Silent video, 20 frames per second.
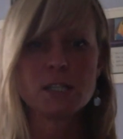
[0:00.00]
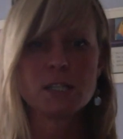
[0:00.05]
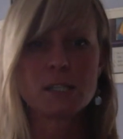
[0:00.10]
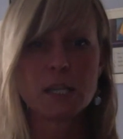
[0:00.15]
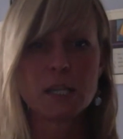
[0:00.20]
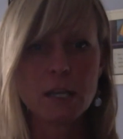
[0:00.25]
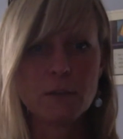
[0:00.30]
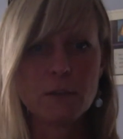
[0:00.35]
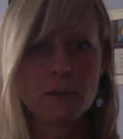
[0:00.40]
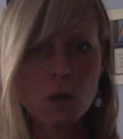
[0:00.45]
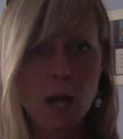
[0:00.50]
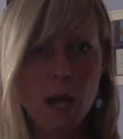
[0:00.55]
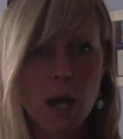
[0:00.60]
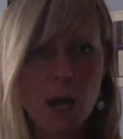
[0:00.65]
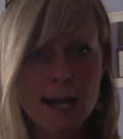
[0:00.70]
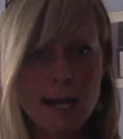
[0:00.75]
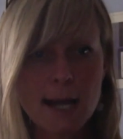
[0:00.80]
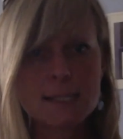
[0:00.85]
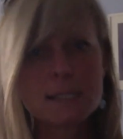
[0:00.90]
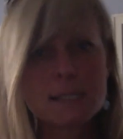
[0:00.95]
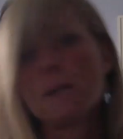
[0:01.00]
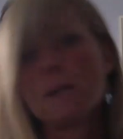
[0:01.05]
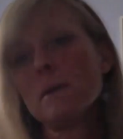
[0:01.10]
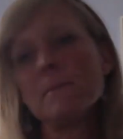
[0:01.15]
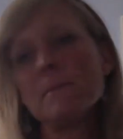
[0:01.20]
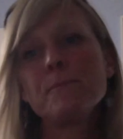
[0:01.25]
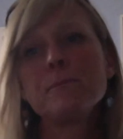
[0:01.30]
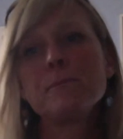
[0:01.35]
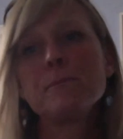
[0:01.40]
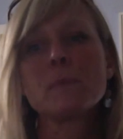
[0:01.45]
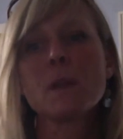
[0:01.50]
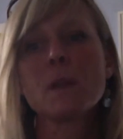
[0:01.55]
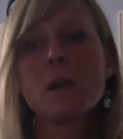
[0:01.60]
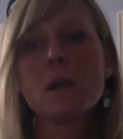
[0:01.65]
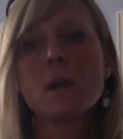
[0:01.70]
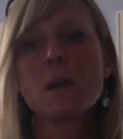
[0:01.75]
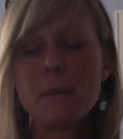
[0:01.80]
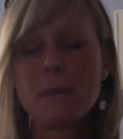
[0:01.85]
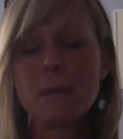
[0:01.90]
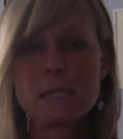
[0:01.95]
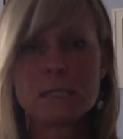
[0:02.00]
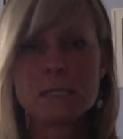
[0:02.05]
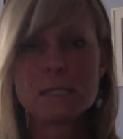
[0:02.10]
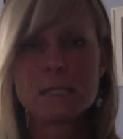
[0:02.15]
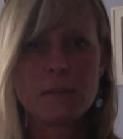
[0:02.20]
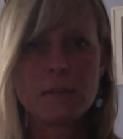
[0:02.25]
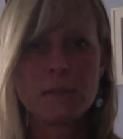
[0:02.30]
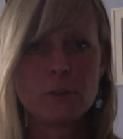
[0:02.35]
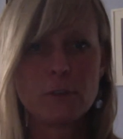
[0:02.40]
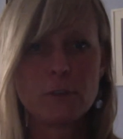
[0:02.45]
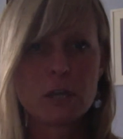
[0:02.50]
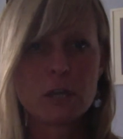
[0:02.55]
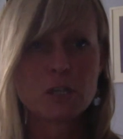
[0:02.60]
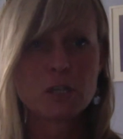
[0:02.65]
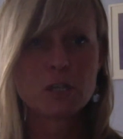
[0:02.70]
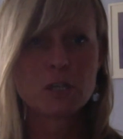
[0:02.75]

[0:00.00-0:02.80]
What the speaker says: to give you guys some basic information.